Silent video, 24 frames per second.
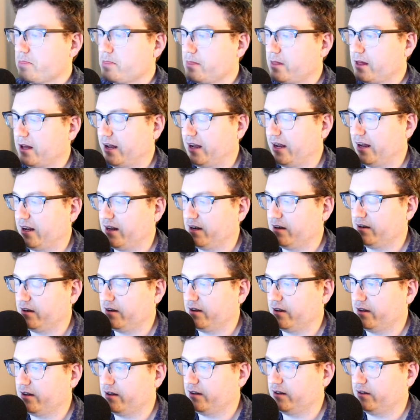And
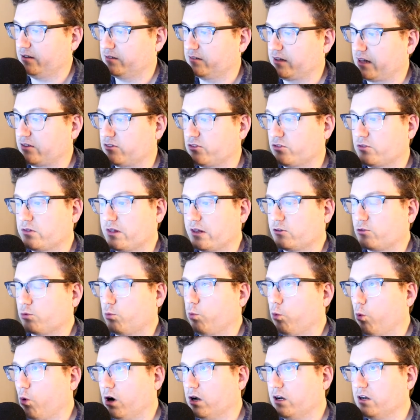that's
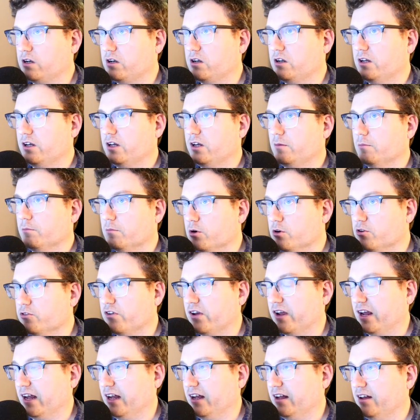one
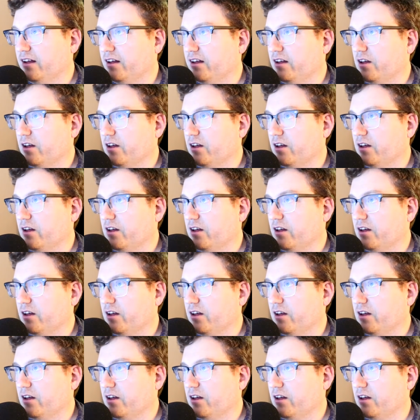movie